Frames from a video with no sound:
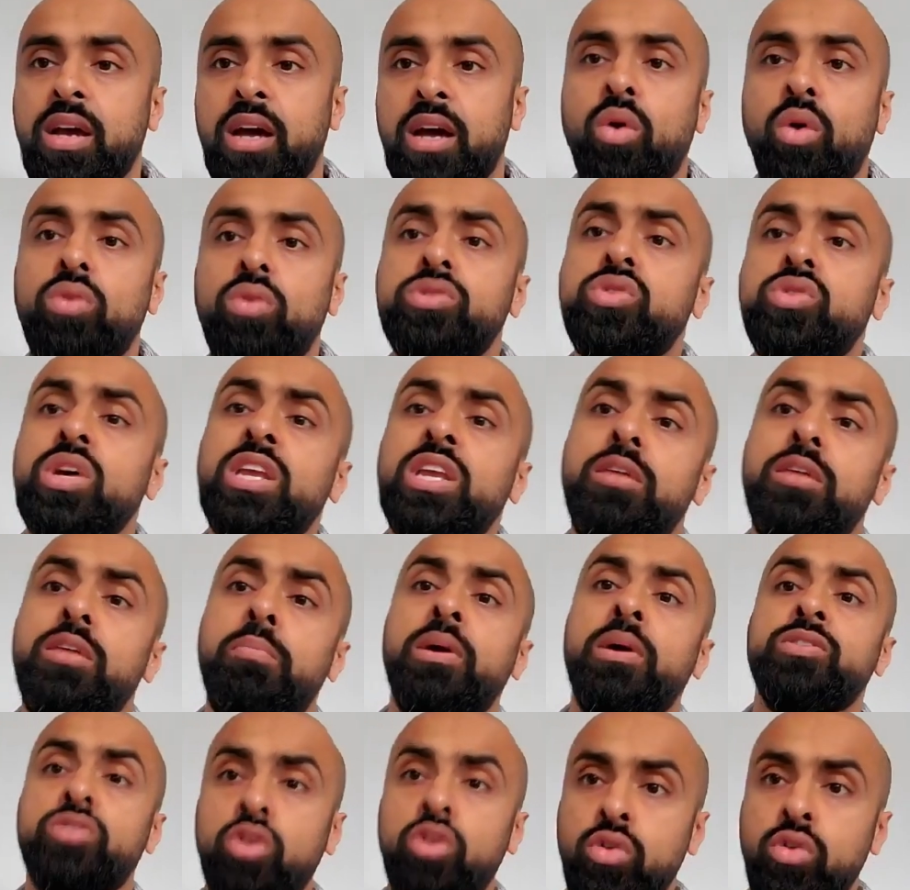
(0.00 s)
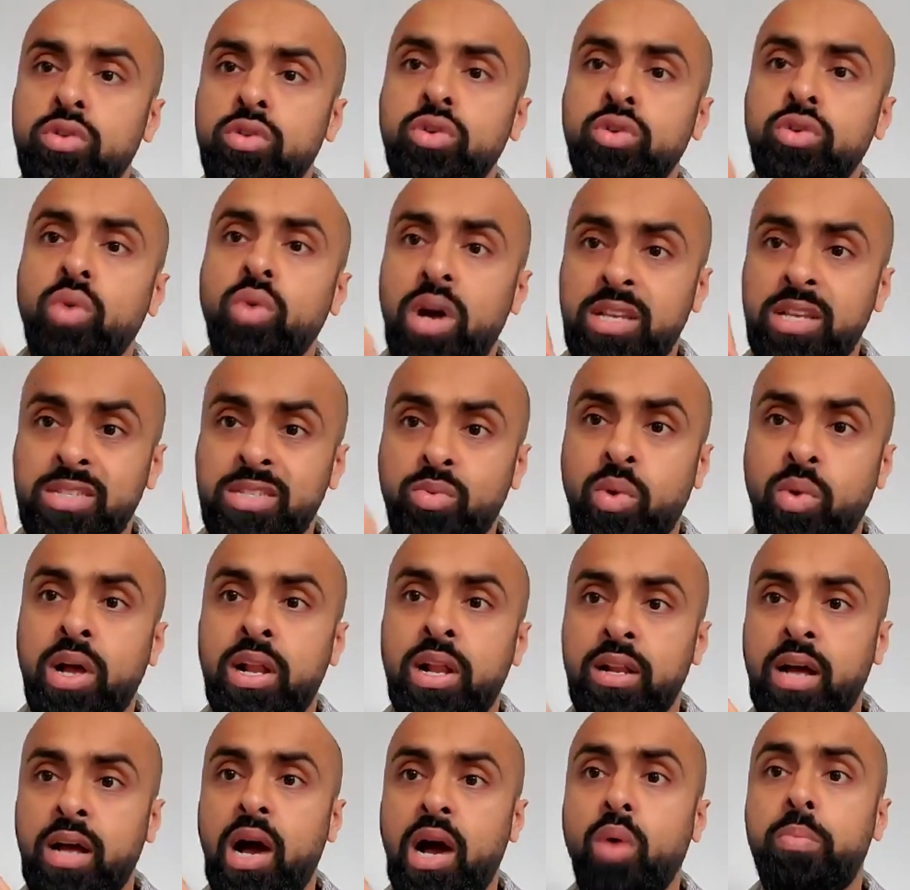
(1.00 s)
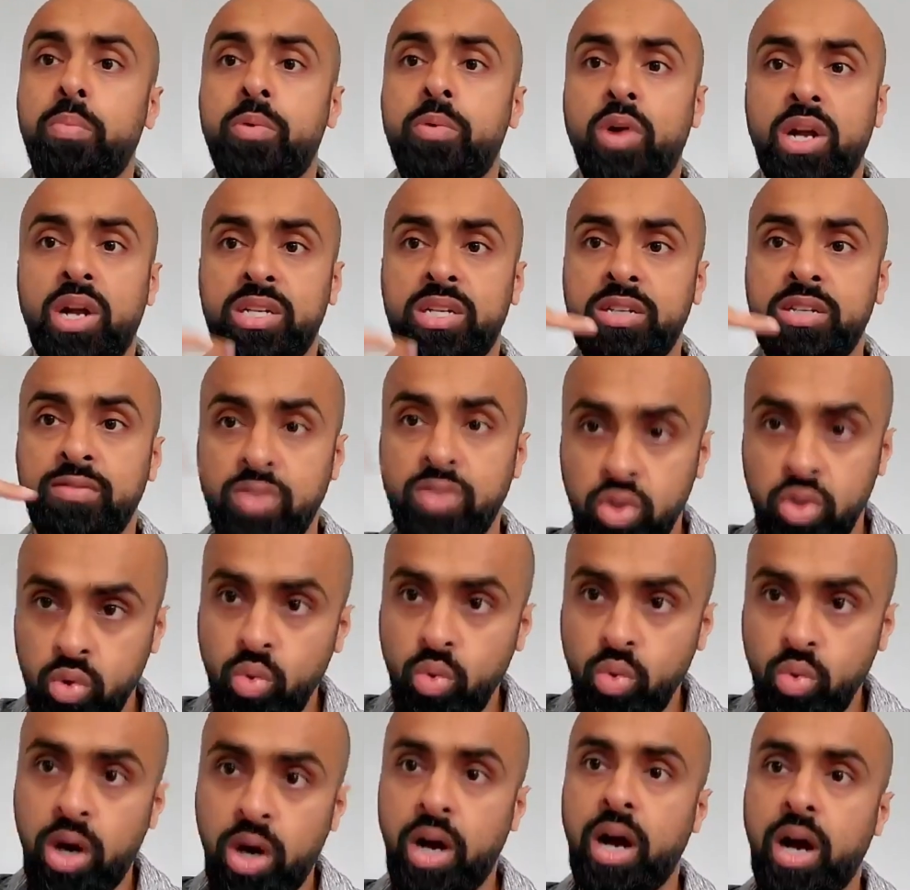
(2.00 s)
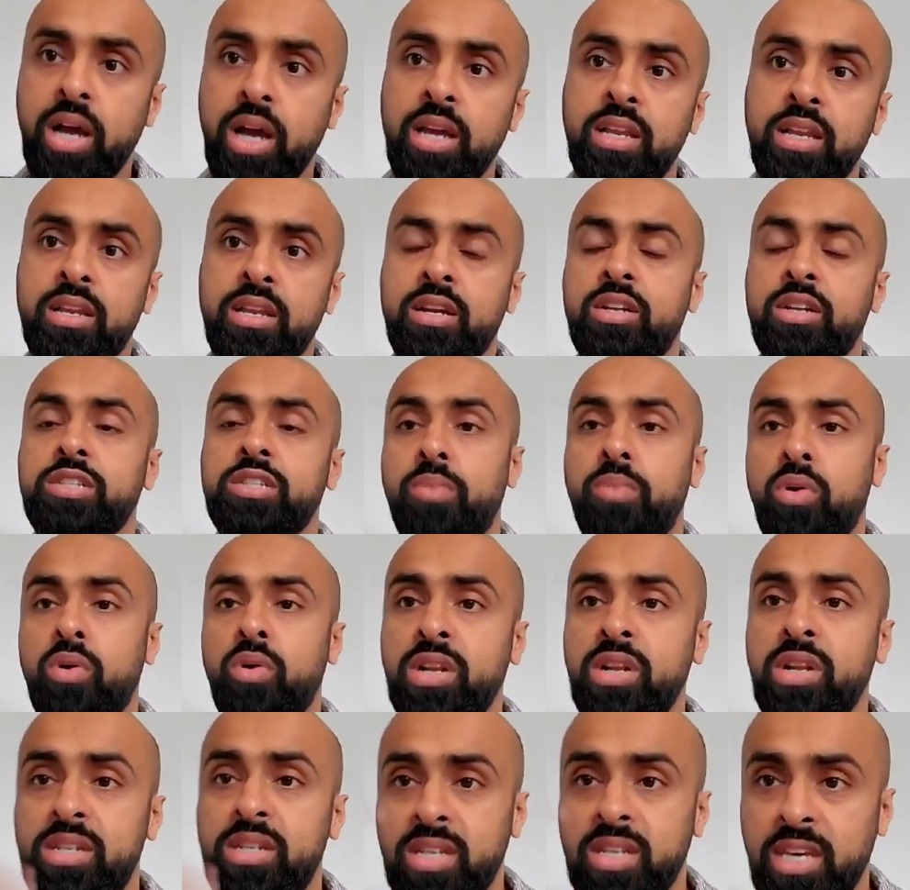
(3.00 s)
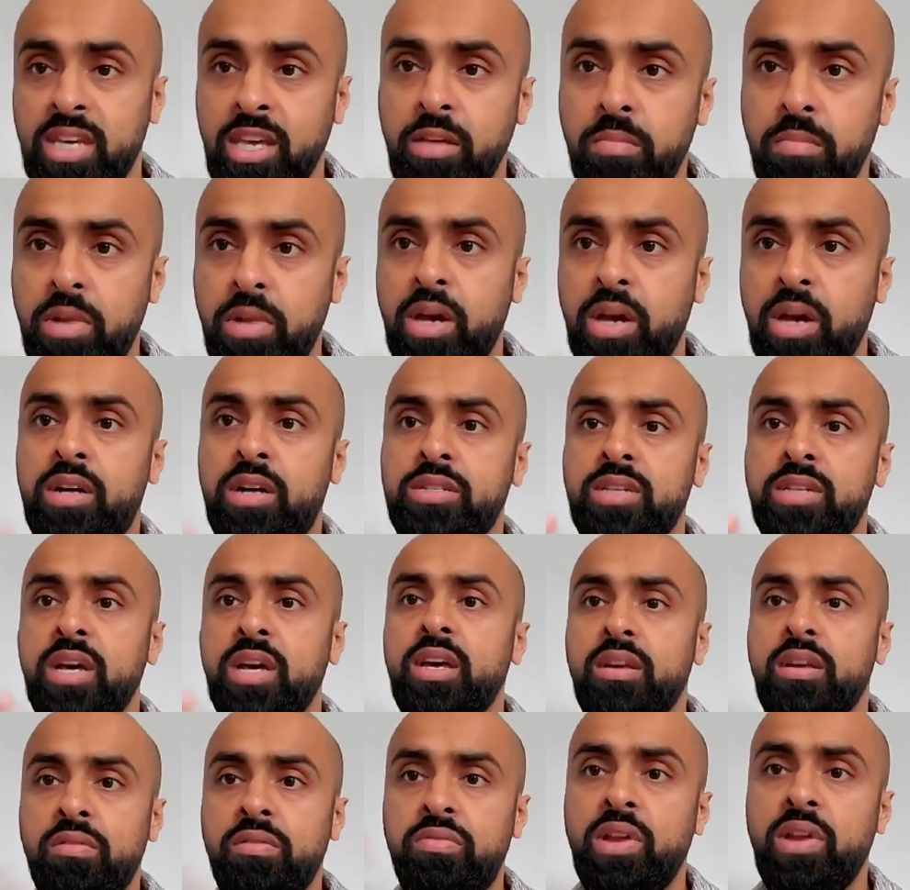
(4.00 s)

And also it depends on you as well, how proactive you are in responding to emails,